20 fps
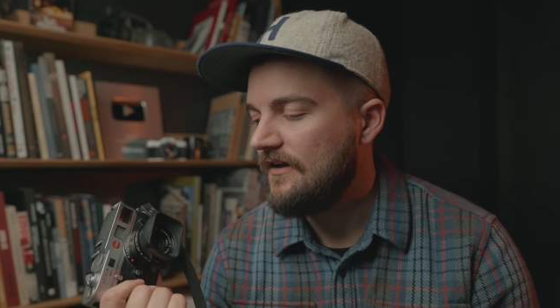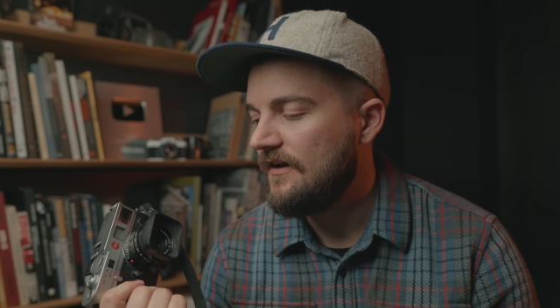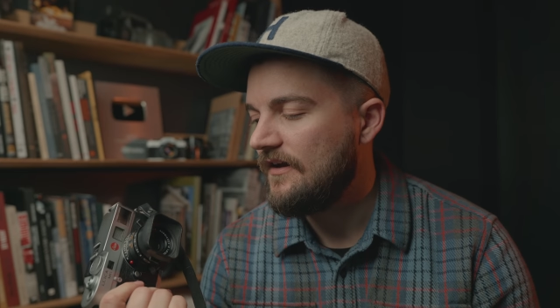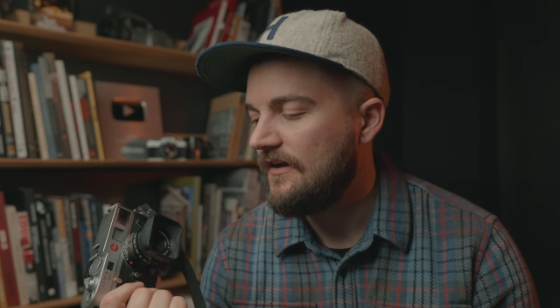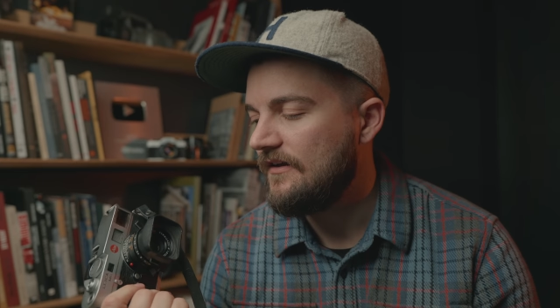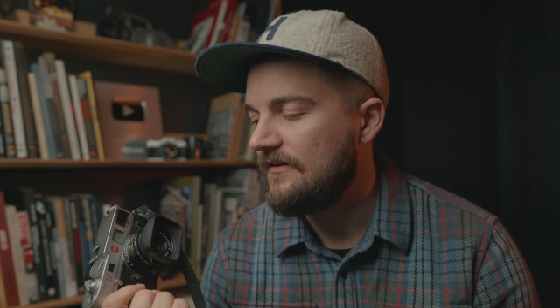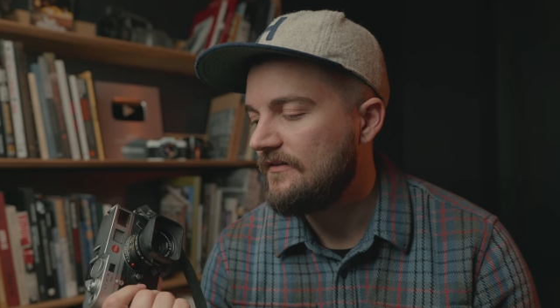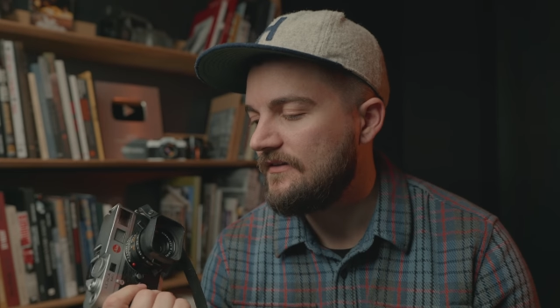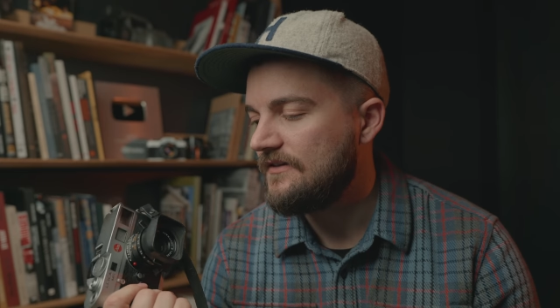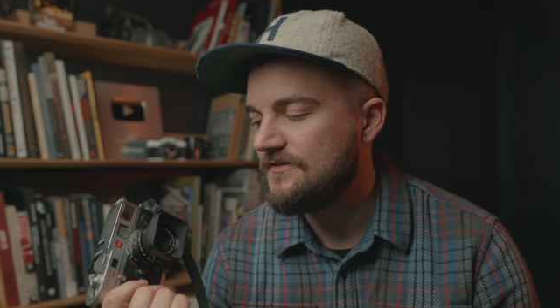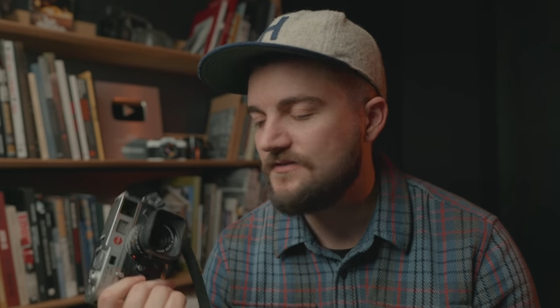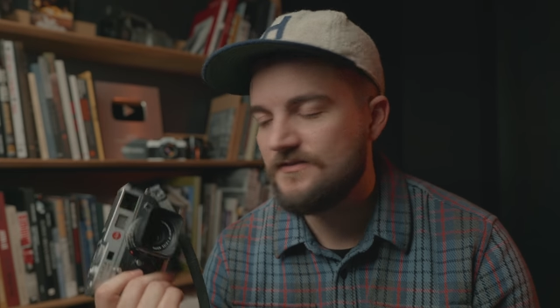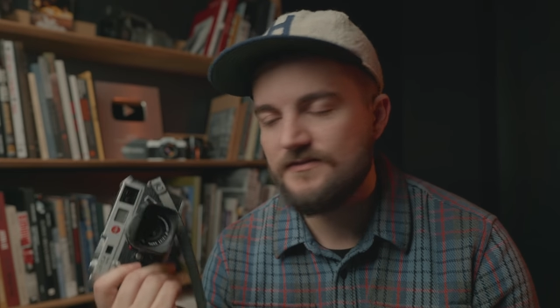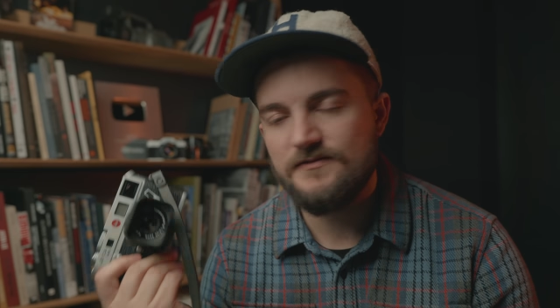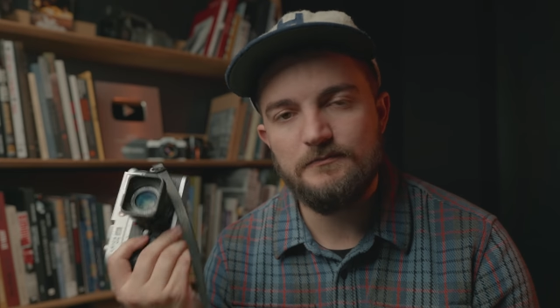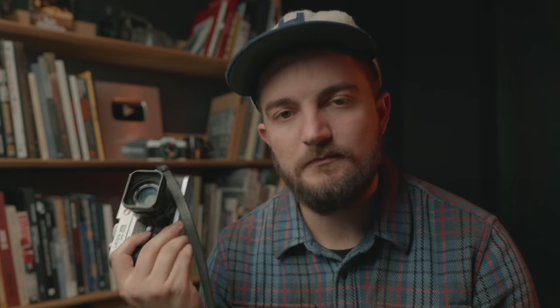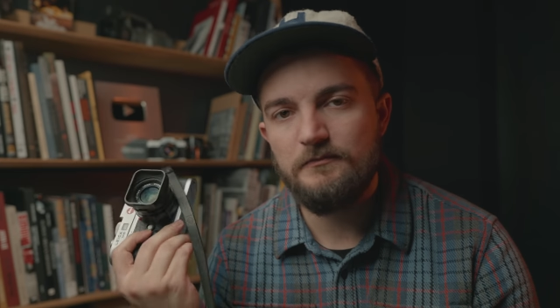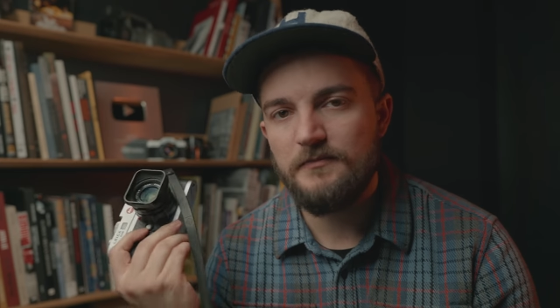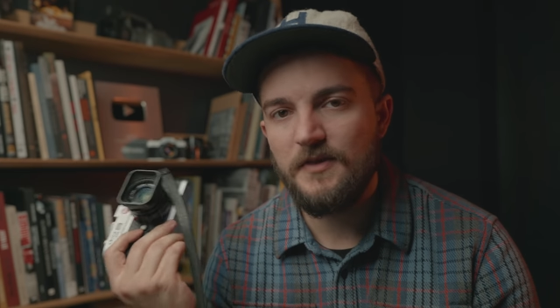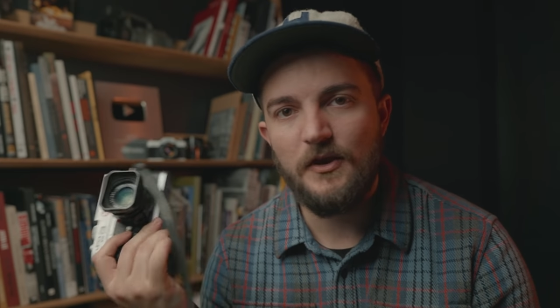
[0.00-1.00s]

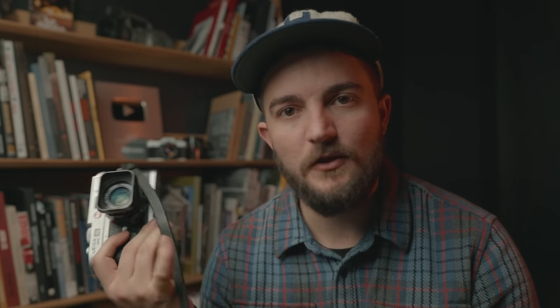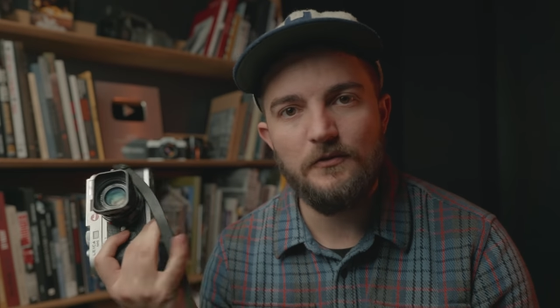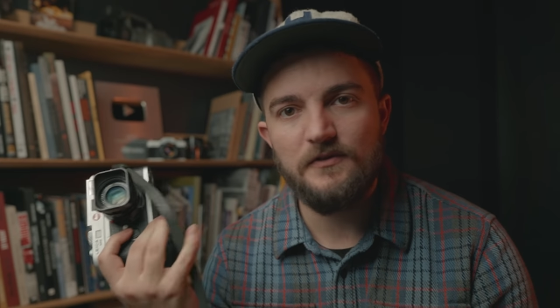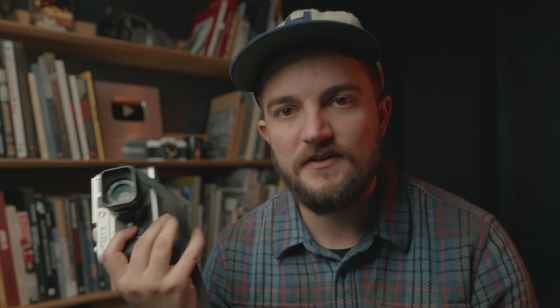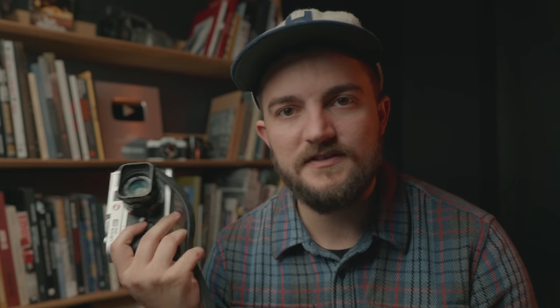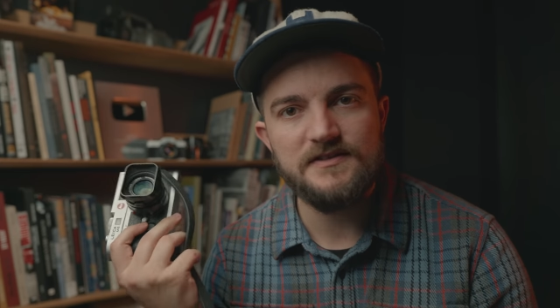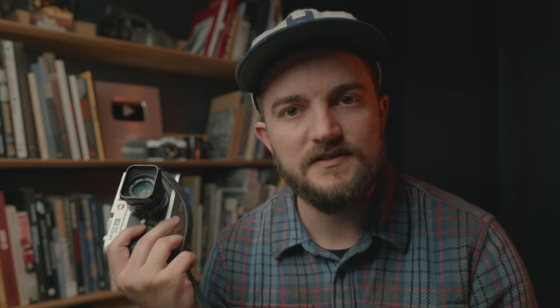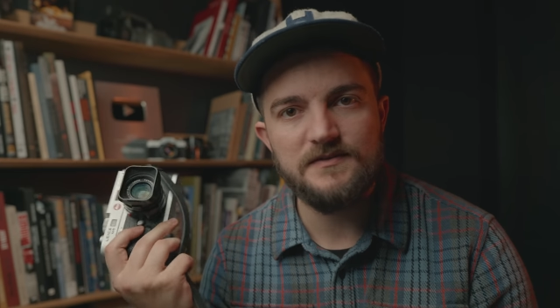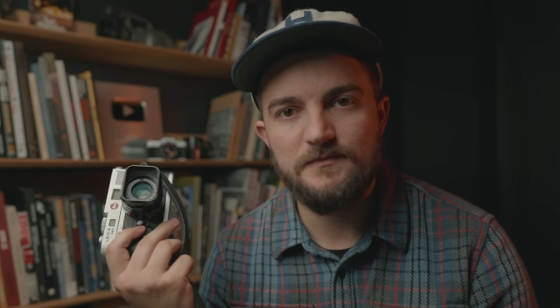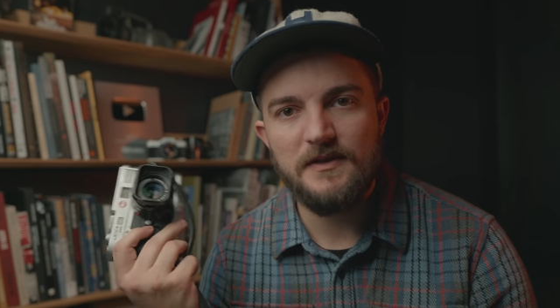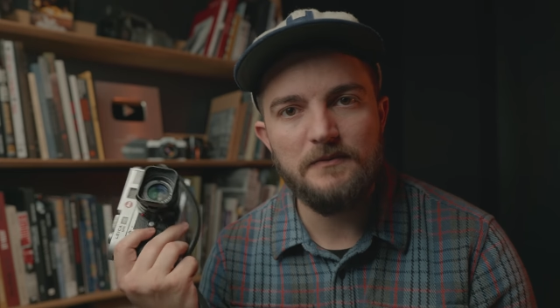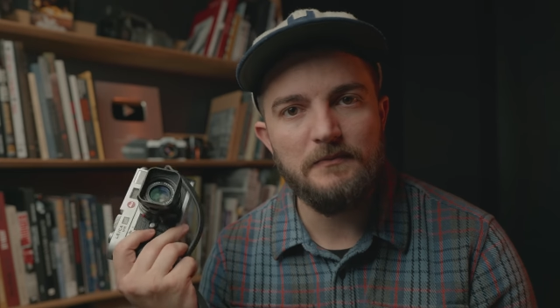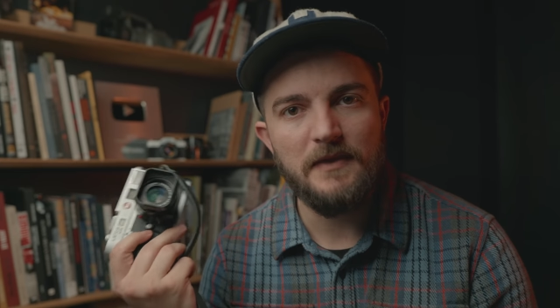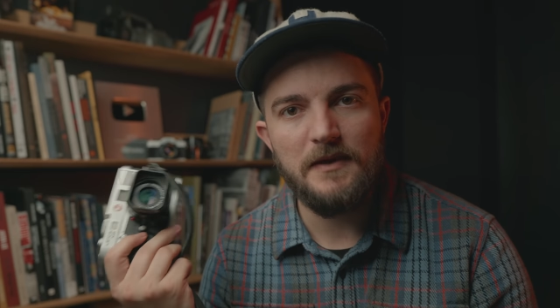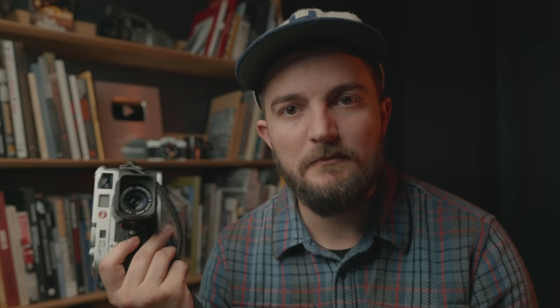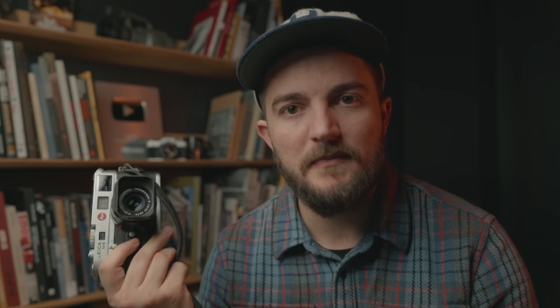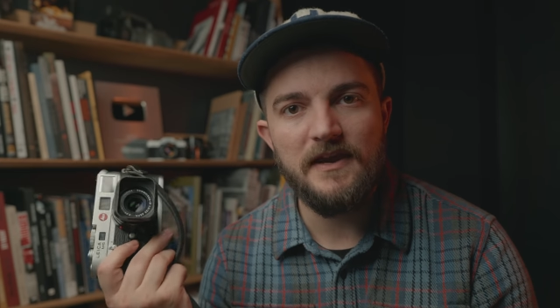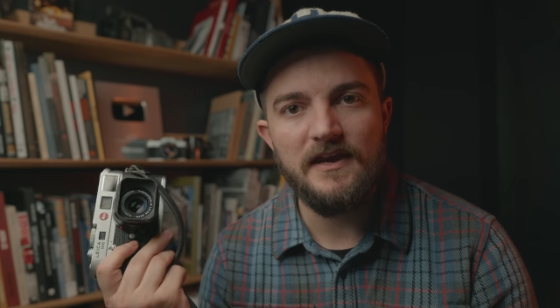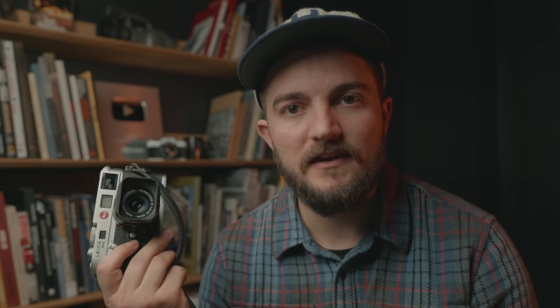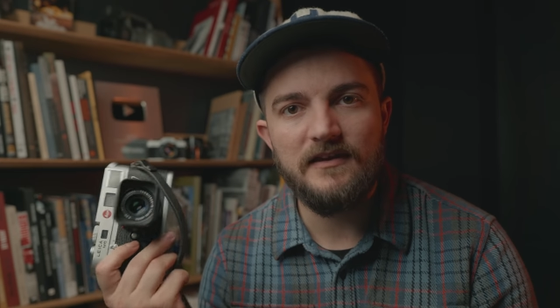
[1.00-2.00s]
This has been
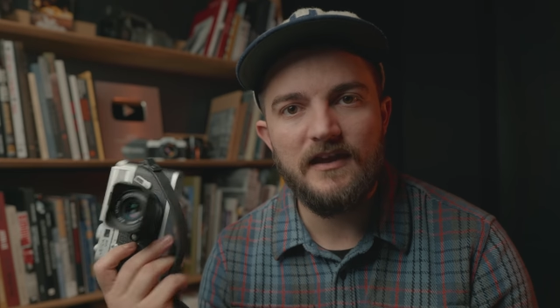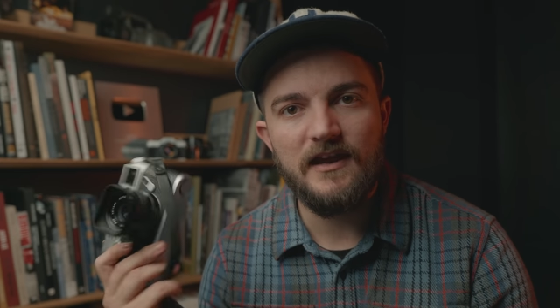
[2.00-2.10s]
my main